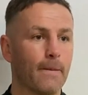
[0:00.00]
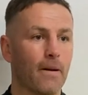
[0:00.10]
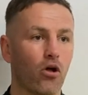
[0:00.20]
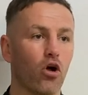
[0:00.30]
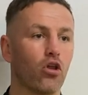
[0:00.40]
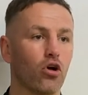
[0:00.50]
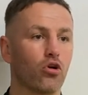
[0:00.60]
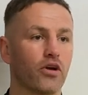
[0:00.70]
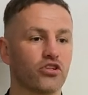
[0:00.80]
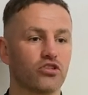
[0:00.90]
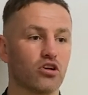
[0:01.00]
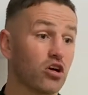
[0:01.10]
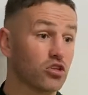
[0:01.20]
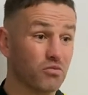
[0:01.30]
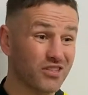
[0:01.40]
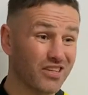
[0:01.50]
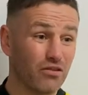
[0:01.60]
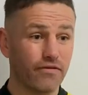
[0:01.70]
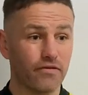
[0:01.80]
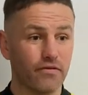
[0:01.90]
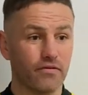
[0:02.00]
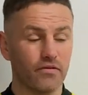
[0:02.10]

I've got a lot of questions I ask myself.